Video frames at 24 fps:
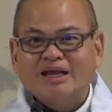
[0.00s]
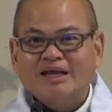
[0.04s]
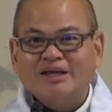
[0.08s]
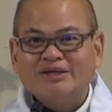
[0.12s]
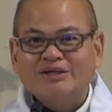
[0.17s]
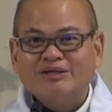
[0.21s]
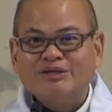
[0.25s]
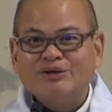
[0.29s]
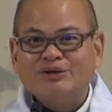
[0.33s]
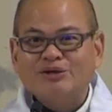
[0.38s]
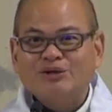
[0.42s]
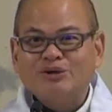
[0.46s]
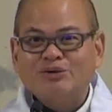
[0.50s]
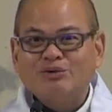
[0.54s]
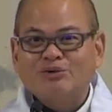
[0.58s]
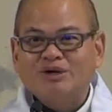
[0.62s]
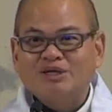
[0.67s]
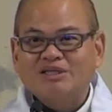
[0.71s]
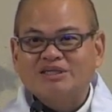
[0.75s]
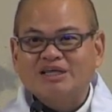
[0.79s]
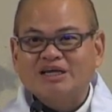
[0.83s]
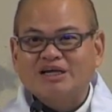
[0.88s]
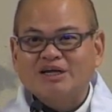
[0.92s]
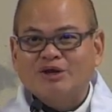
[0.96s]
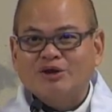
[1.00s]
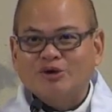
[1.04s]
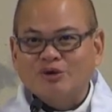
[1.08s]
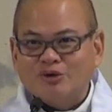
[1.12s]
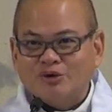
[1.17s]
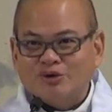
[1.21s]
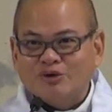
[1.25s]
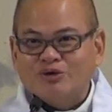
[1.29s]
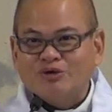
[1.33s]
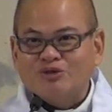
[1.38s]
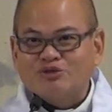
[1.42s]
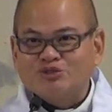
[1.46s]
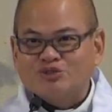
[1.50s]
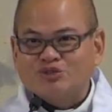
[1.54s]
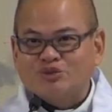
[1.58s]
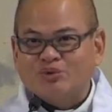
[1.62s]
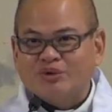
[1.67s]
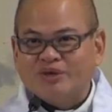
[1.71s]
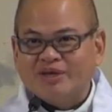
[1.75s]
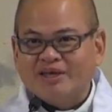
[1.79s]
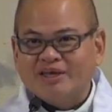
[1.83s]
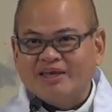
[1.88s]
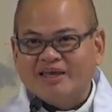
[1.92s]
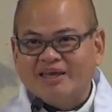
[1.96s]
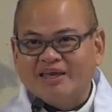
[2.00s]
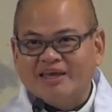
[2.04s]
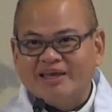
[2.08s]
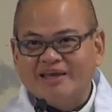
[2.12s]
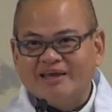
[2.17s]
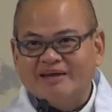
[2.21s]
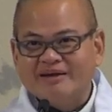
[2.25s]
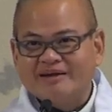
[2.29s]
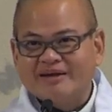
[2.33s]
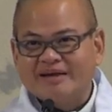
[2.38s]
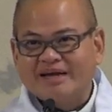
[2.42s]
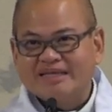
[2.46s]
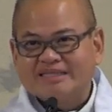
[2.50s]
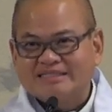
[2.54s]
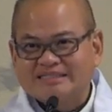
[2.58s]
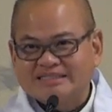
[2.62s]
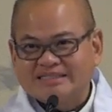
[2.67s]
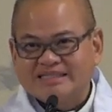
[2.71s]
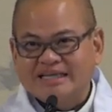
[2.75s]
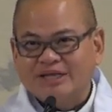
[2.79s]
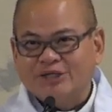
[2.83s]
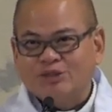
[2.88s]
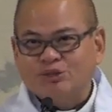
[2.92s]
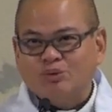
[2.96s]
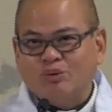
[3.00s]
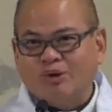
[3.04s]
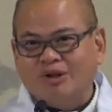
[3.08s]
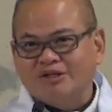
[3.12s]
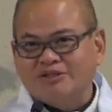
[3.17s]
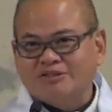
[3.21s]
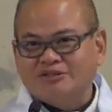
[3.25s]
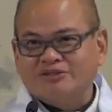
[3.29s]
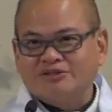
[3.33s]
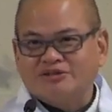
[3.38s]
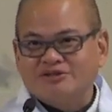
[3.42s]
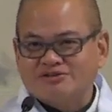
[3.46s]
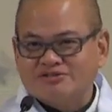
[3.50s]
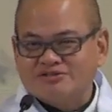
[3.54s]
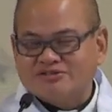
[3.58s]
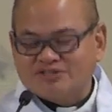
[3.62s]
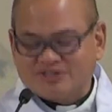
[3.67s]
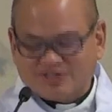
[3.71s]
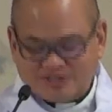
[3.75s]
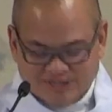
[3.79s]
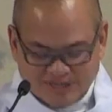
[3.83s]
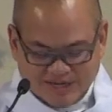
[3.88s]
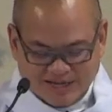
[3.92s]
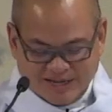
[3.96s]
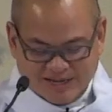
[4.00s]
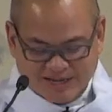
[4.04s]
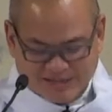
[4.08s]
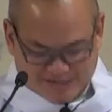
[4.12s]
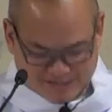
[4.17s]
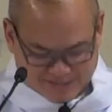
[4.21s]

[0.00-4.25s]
You know what a glorious week here at St. Walter's.